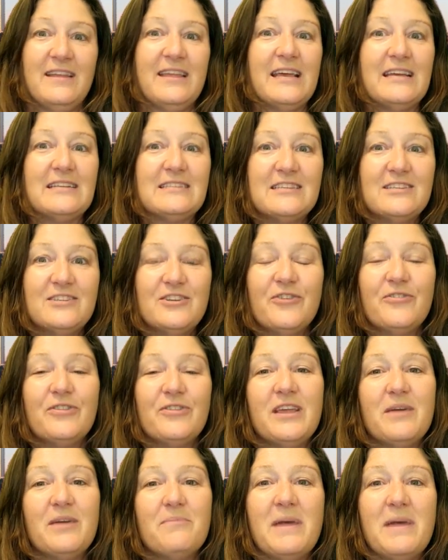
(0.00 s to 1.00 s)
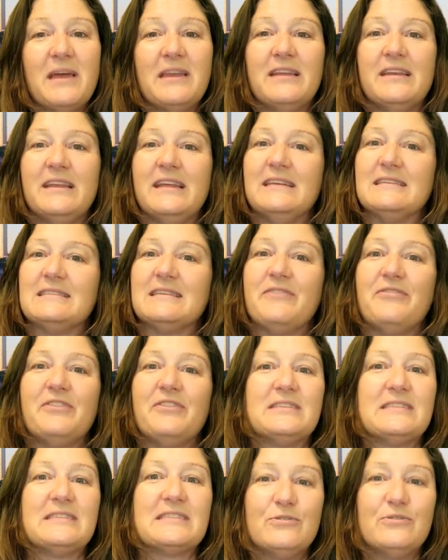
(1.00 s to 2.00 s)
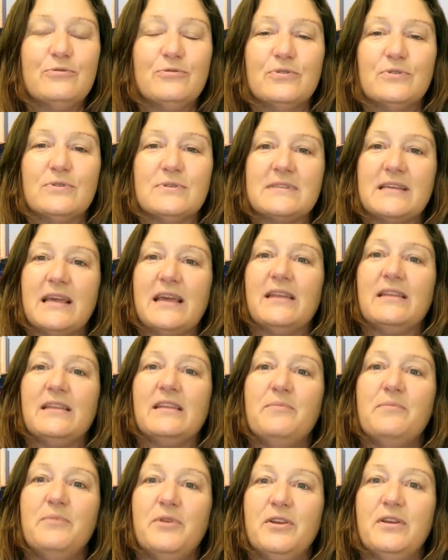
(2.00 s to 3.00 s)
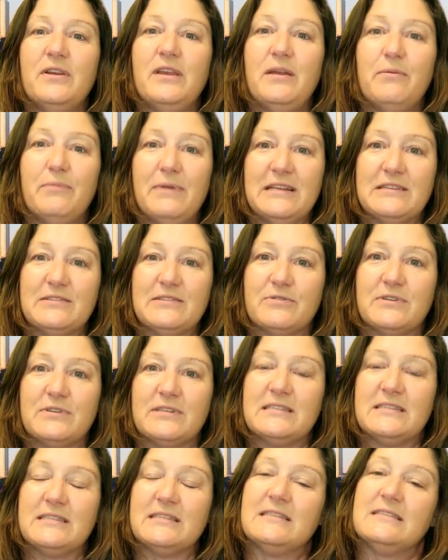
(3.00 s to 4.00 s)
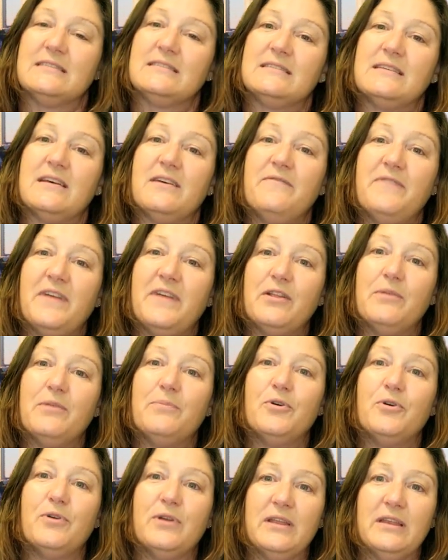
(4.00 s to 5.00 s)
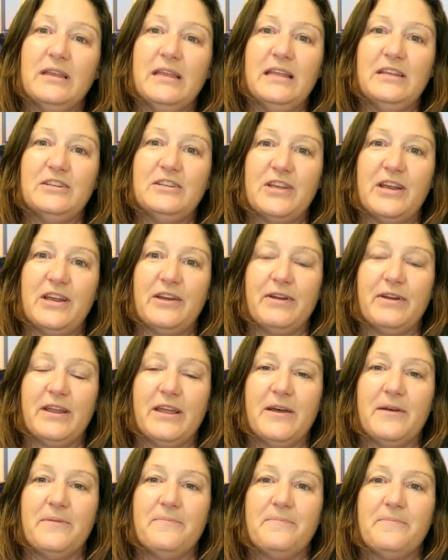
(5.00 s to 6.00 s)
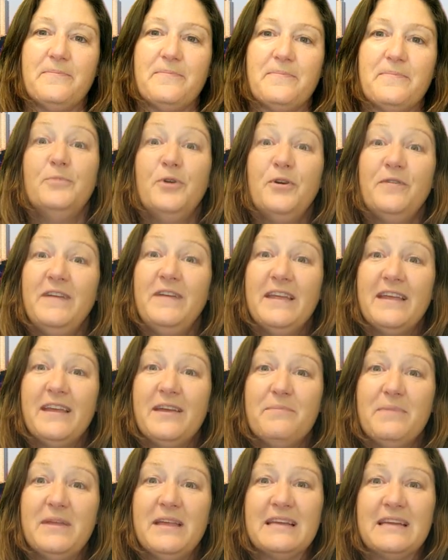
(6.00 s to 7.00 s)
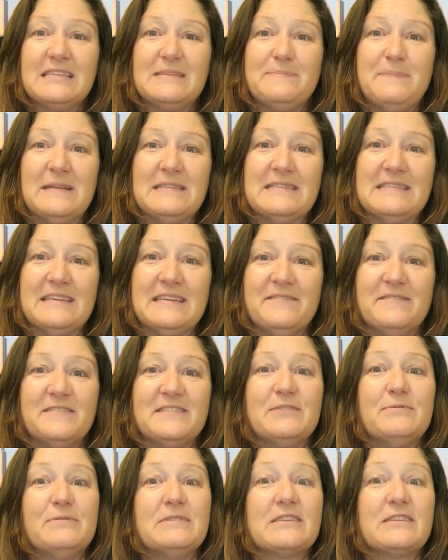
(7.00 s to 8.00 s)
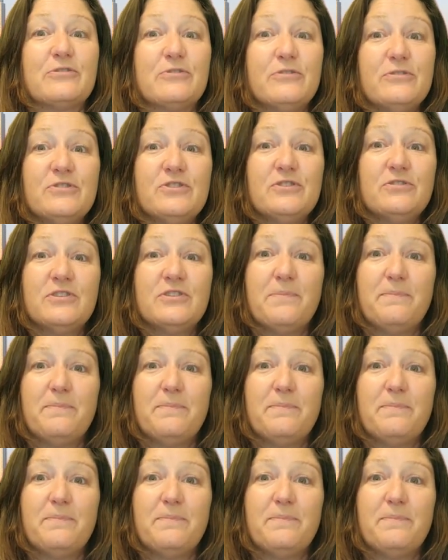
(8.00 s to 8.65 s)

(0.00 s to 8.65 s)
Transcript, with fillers: Get to know the amenities and the schools and community resources available in each area. Moving can be expensive, so it's crucial